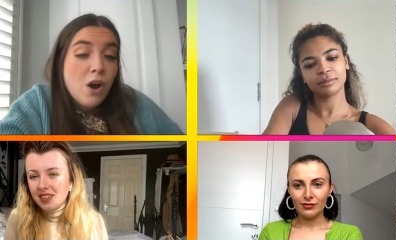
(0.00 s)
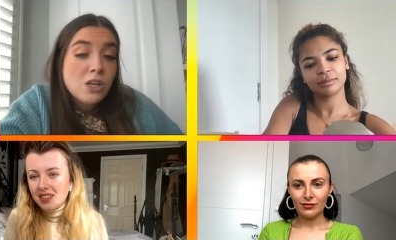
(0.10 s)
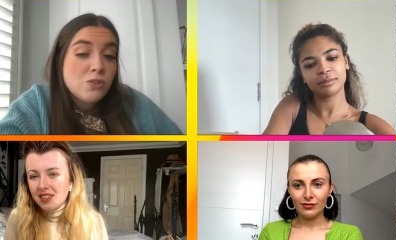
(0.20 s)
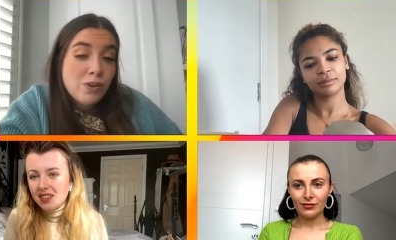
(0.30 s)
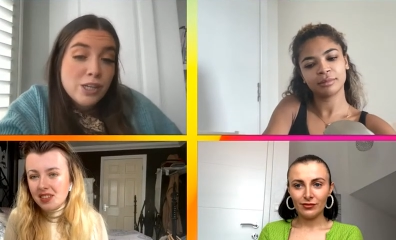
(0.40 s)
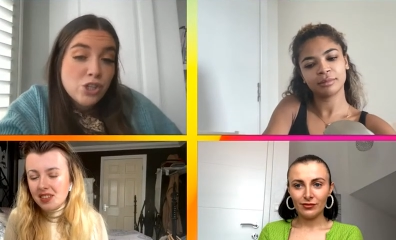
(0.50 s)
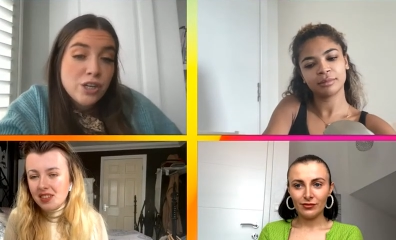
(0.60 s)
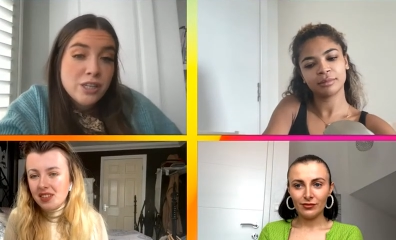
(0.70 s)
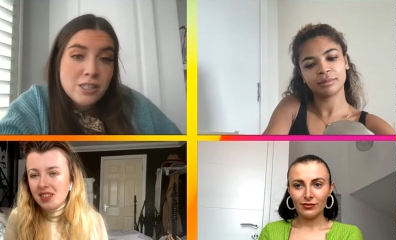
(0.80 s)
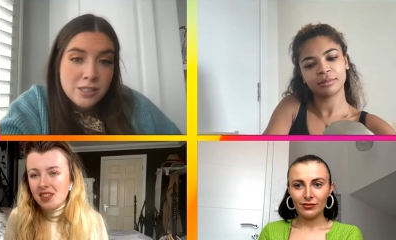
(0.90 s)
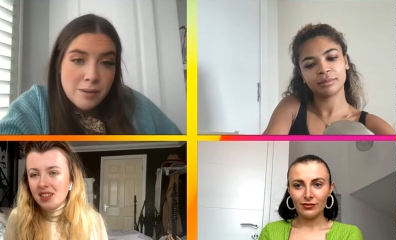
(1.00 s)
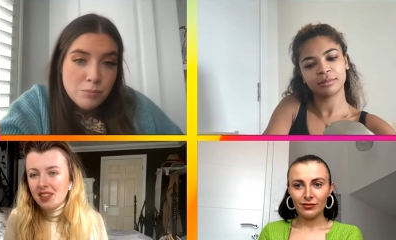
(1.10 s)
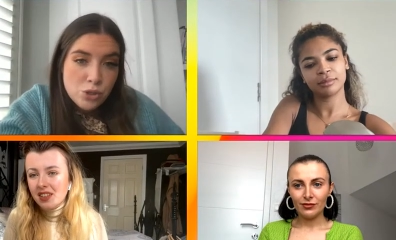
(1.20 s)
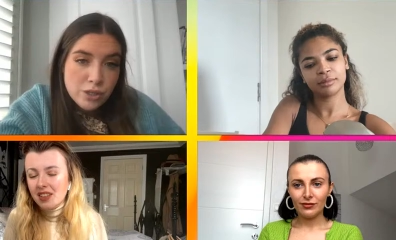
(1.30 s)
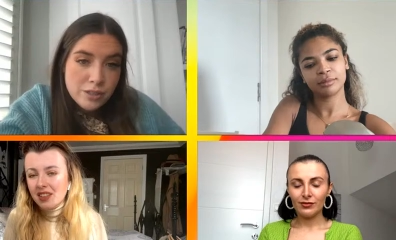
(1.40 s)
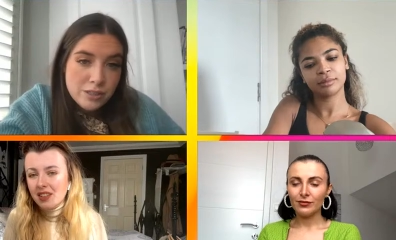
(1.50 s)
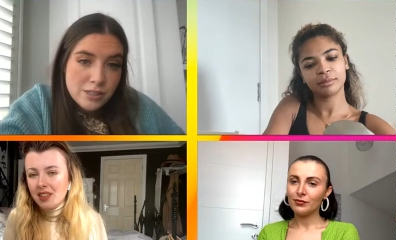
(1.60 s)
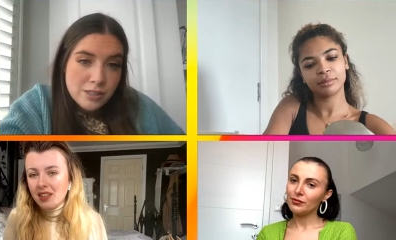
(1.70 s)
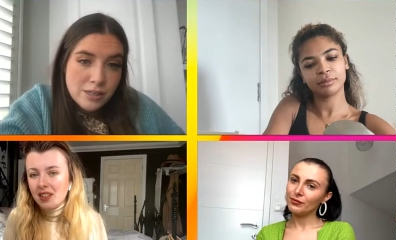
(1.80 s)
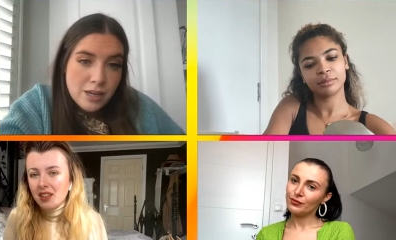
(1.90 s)
Speaker 1: fast fashion
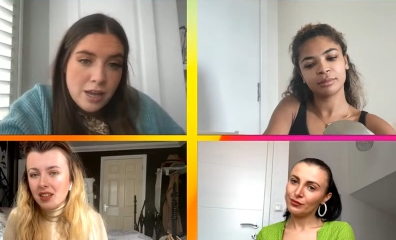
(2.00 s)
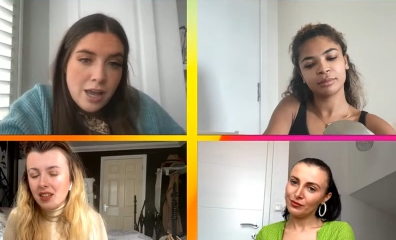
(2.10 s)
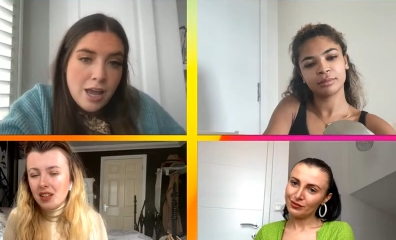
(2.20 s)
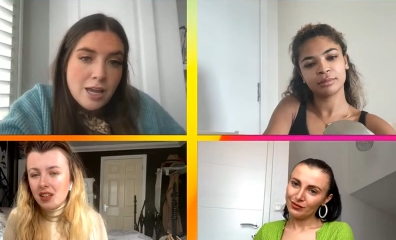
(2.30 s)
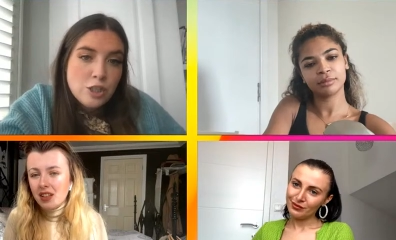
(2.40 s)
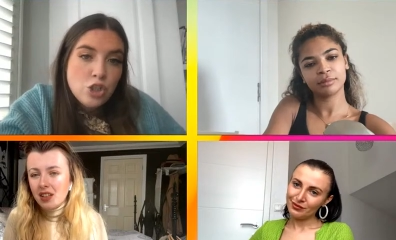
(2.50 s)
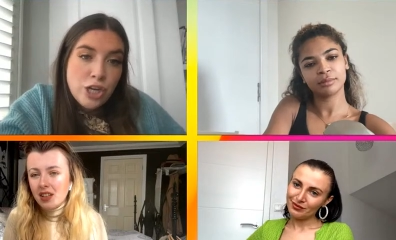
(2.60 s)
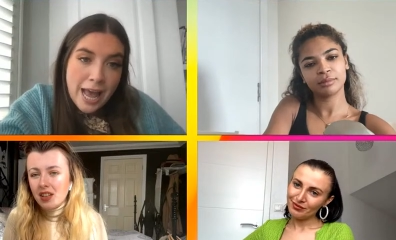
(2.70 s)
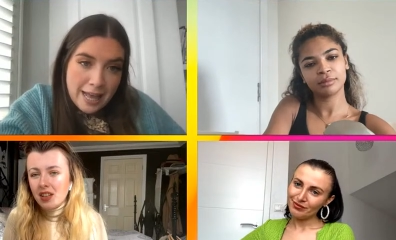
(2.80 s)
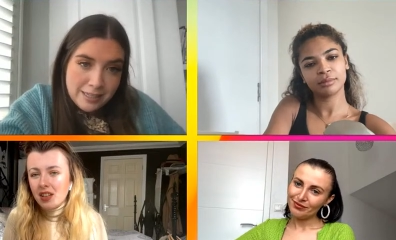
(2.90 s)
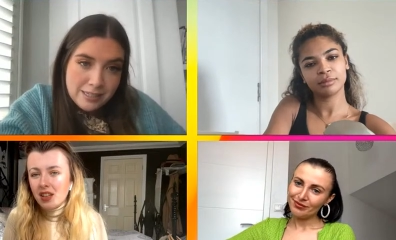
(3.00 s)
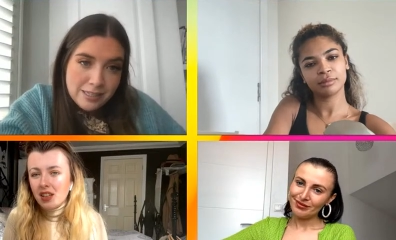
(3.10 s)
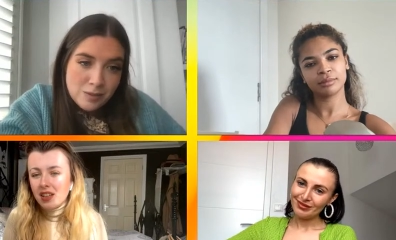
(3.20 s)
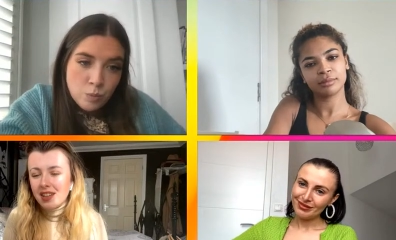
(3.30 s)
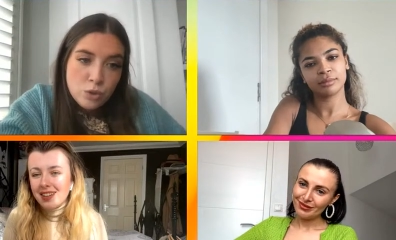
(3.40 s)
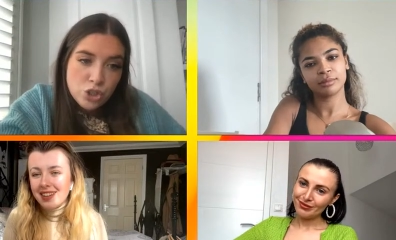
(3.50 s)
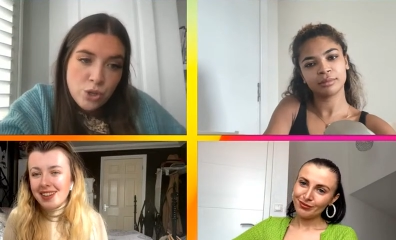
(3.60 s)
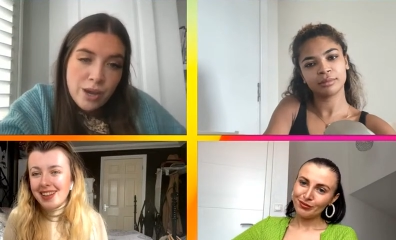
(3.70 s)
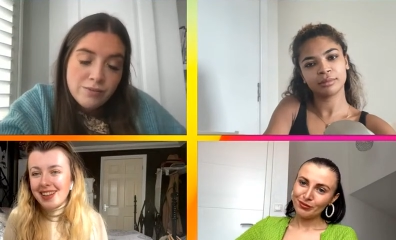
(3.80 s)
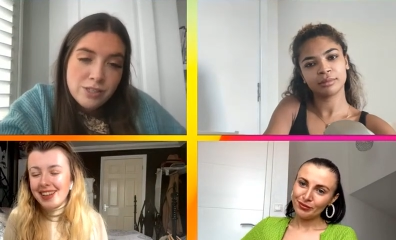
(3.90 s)
consumptions? Jess, what do
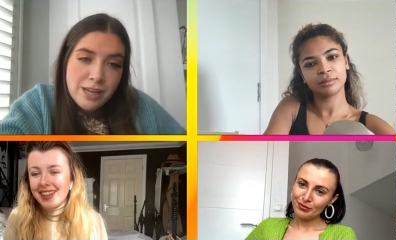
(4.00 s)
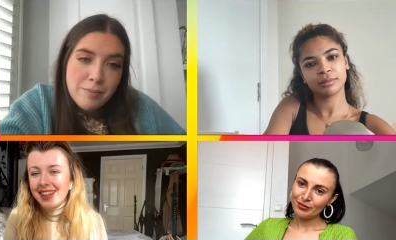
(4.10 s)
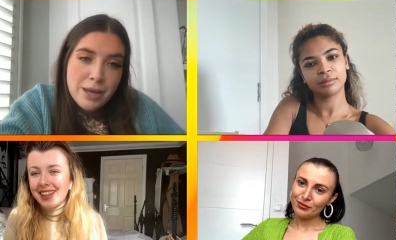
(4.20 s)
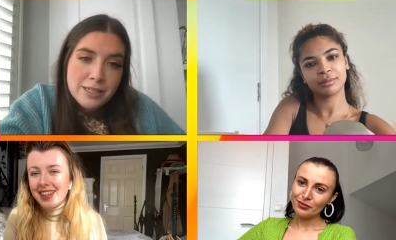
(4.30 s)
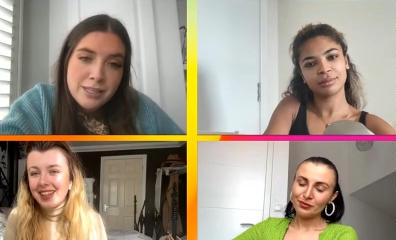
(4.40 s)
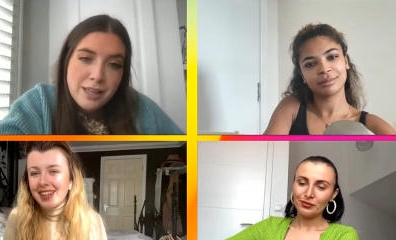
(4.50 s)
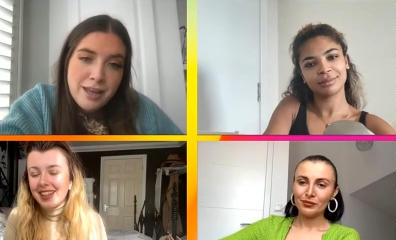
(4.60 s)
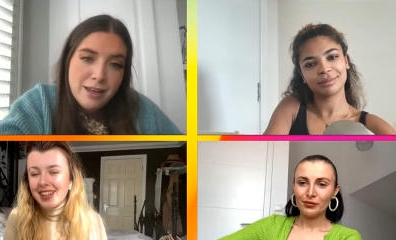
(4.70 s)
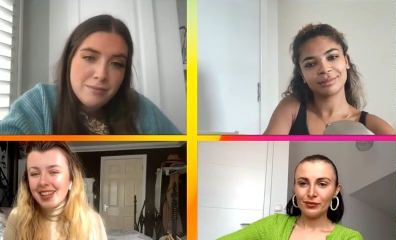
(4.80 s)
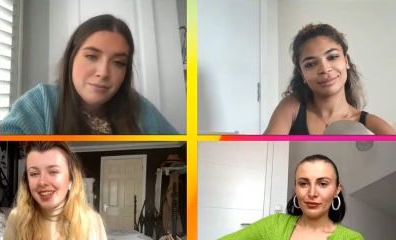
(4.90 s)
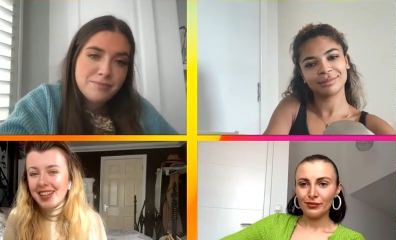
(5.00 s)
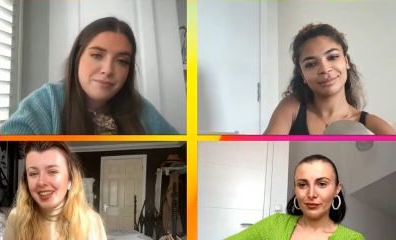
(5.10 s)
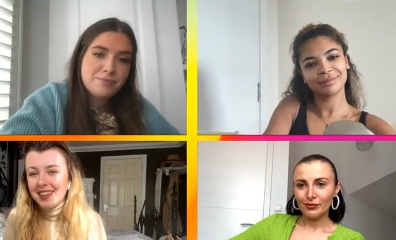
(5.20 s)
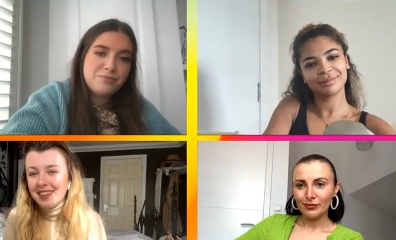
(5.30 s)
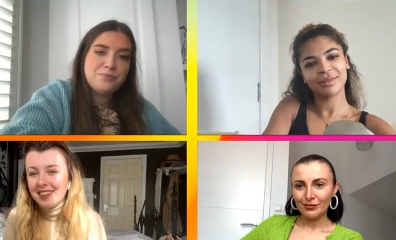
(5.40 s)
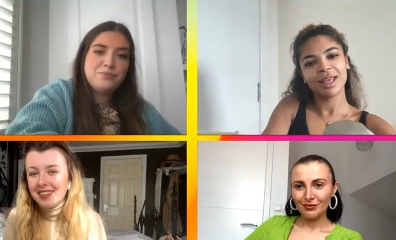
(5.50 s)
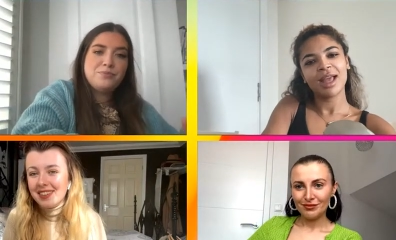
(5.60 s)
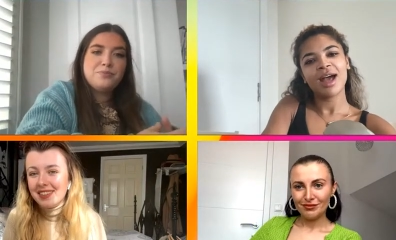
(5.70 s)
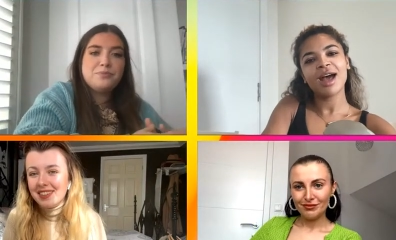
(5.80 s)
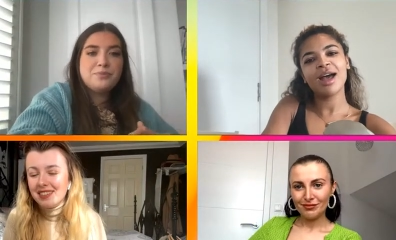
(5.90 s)
you have to say back to that?
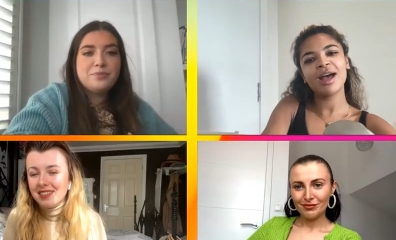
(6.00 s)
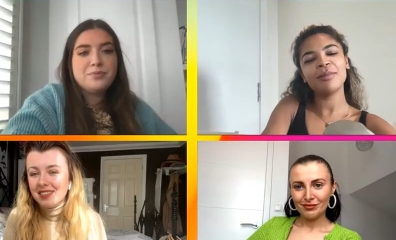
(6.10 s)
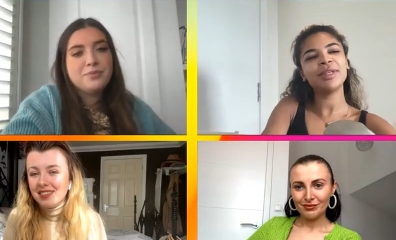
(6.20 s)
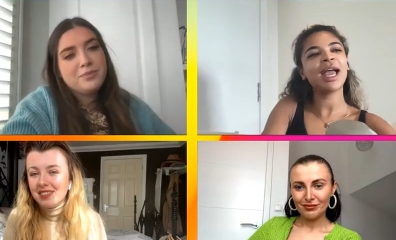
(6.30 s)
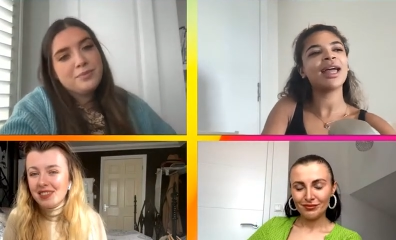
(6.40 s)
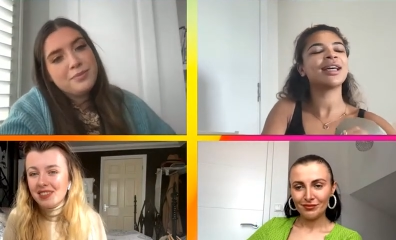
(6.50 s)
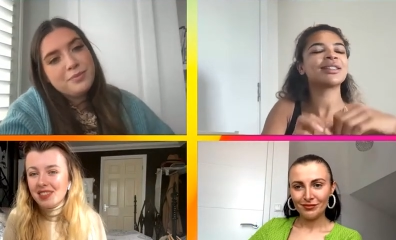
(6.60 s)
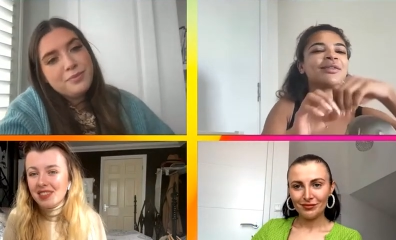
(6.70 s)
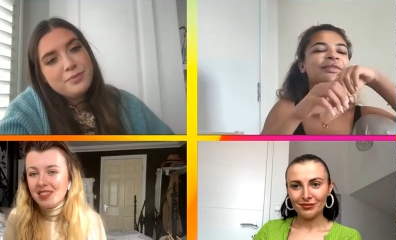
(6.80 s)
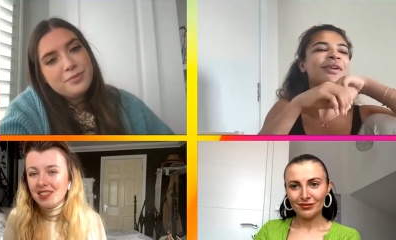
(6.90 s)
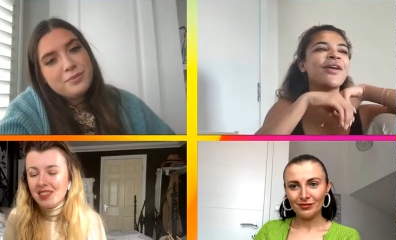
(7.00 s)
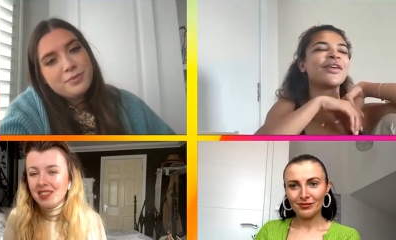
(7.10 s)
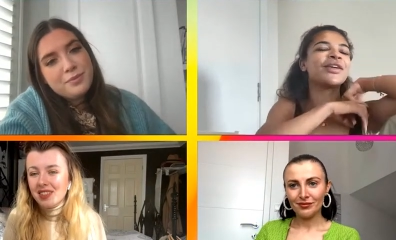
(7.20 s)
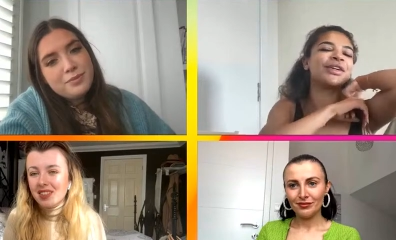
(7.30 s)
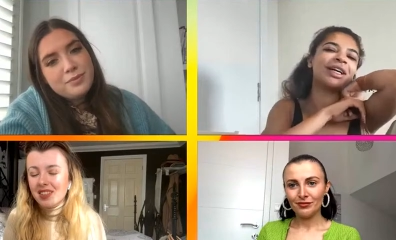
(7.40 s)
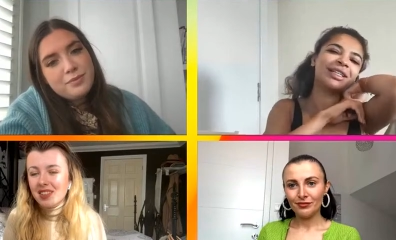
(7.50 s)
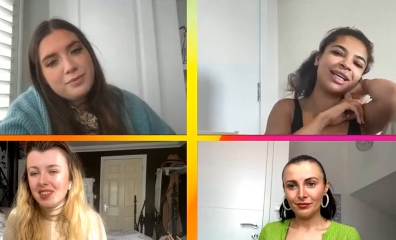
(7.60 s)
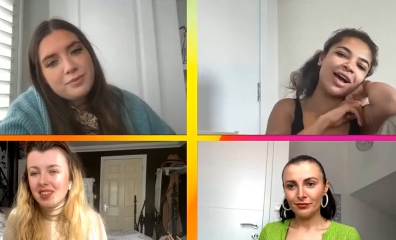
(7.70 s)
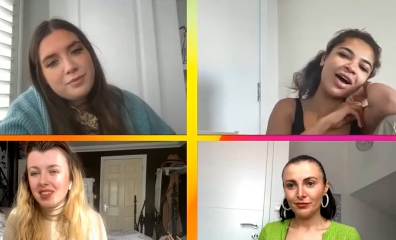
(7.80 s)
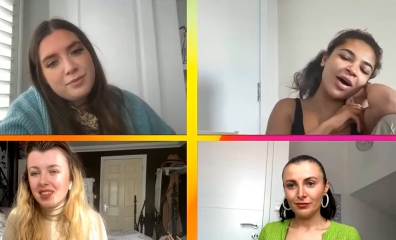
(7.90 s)
Speaker 2: Um, yeah, that's a very good
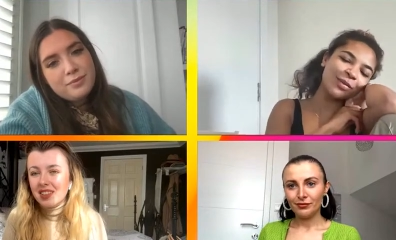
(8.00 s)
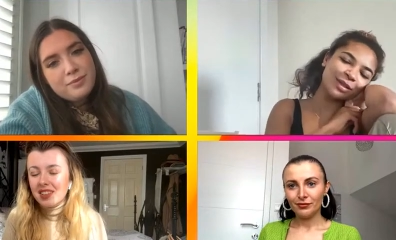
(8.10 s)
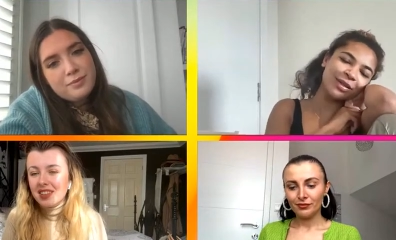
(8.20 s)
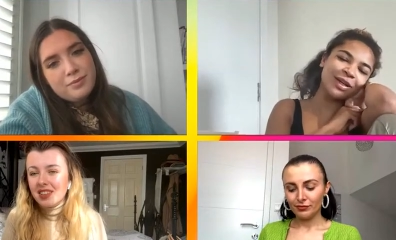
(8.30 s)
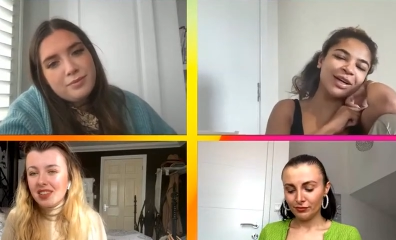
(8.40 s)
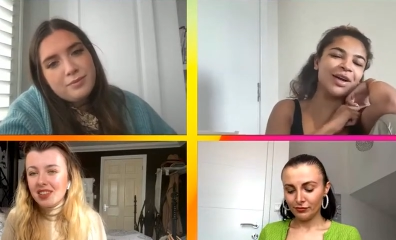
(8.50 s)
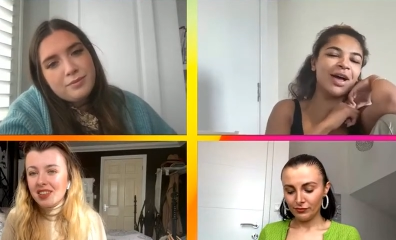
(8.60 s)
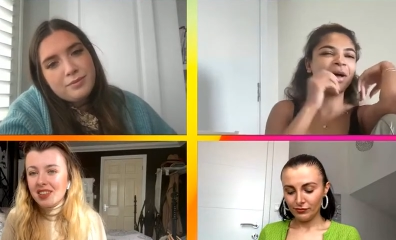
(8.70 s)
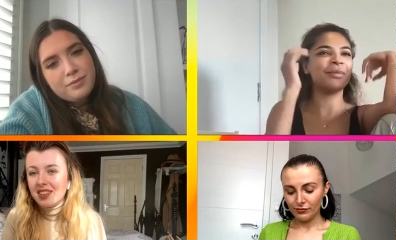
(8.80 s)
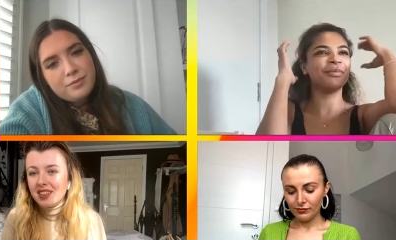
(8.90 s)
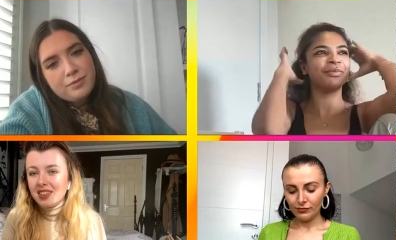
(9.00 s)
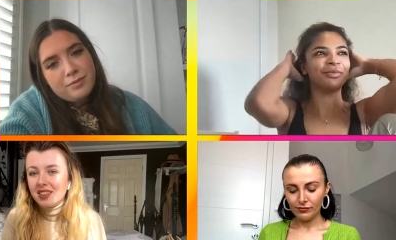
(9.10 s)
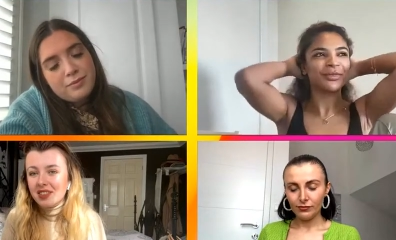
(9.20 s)
idea. I was looking at um,